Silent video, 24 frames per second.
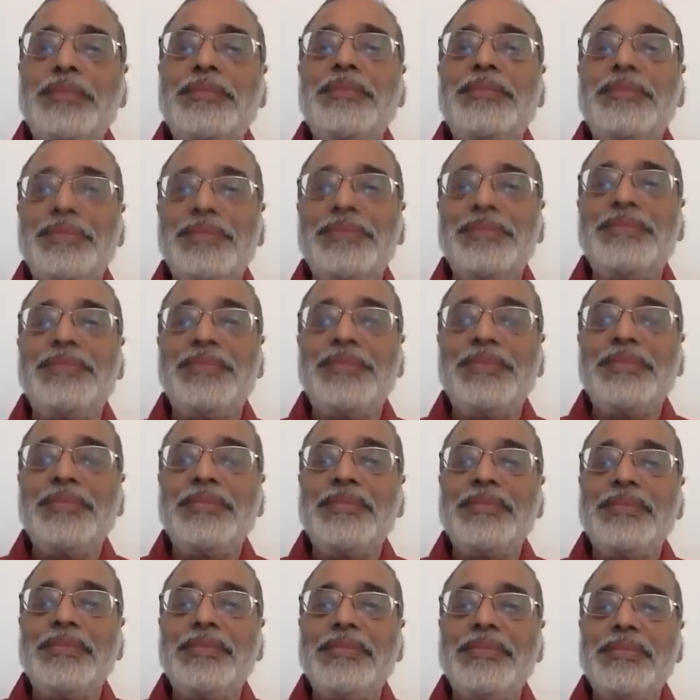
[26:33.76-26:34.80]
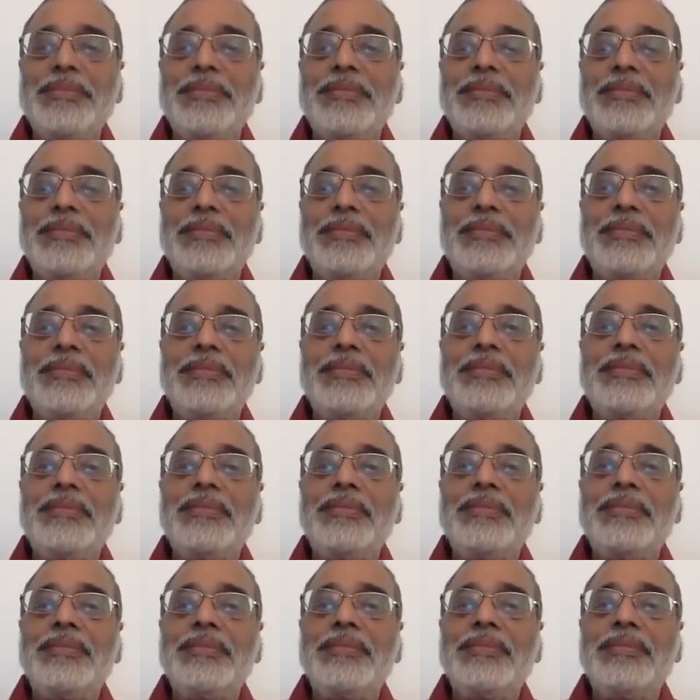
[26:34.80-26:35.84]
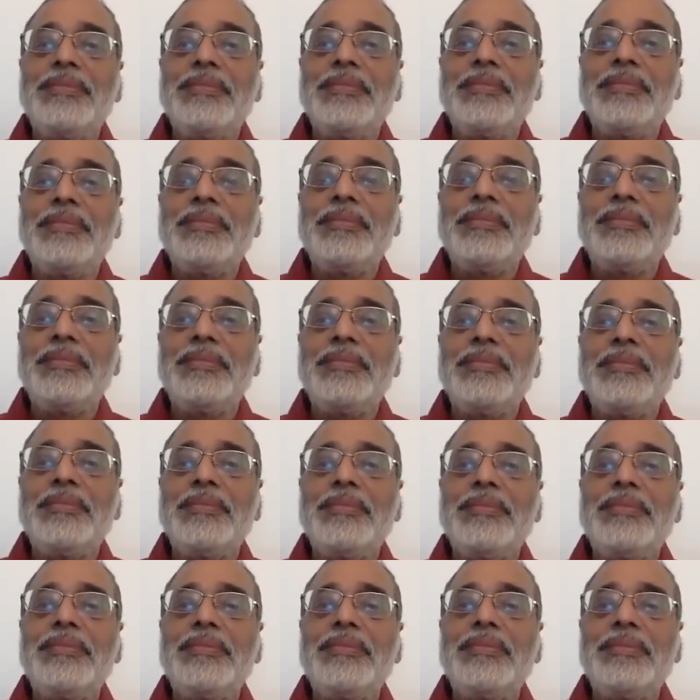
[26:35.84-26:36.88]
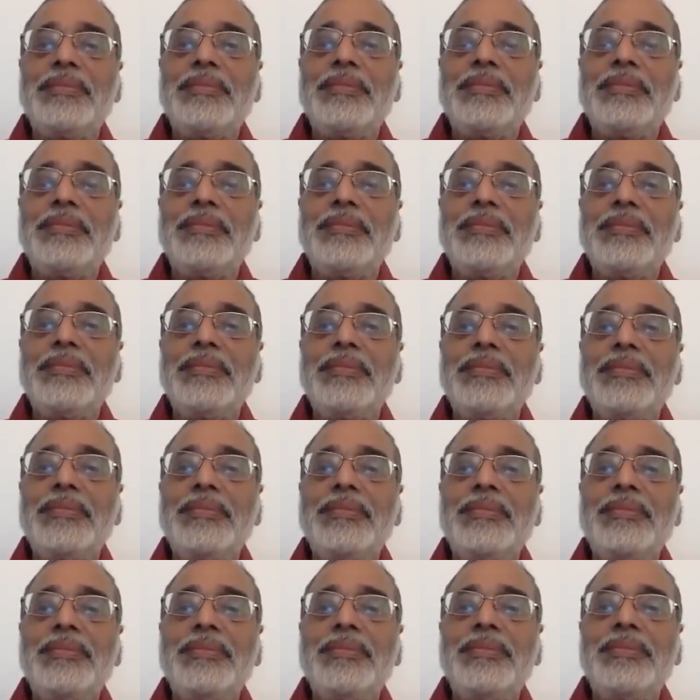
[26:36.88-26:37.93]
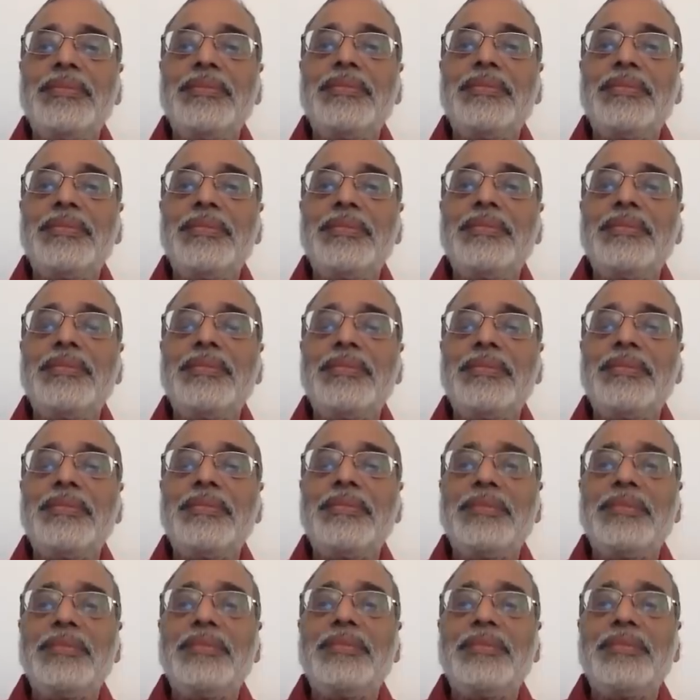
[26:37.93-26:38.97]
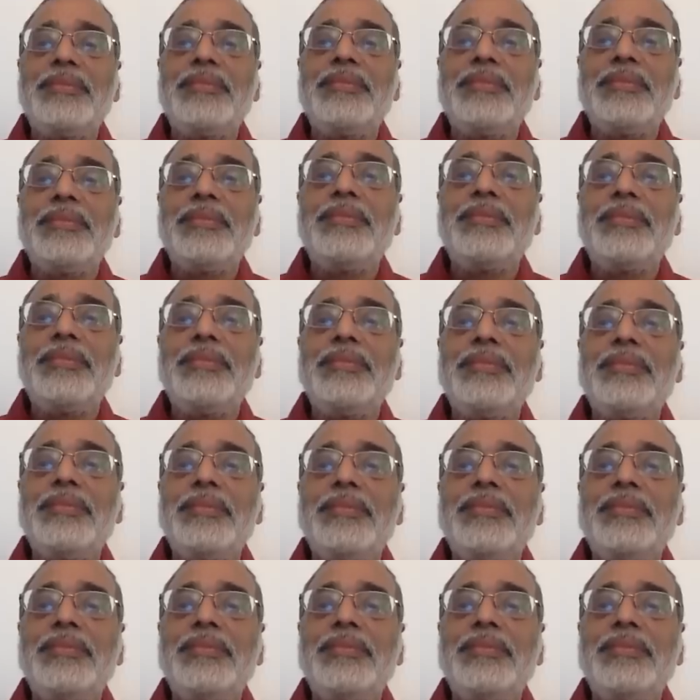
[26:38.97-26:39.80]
No words are spoken by the person on screen.